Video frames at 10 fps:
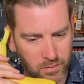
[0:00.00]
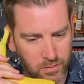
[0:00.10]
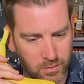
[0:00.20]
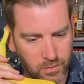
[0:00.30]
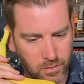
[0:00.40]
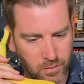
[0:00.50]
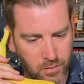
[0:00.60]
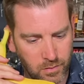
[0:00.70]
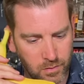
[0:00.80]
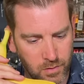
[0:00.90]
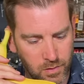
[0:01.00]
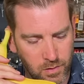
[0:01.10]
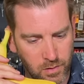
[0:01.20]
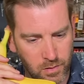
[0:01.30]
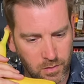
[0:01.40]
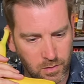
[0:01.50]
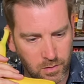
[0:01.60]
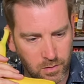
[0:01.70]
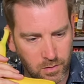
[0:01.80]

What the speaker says: Nobody speaks.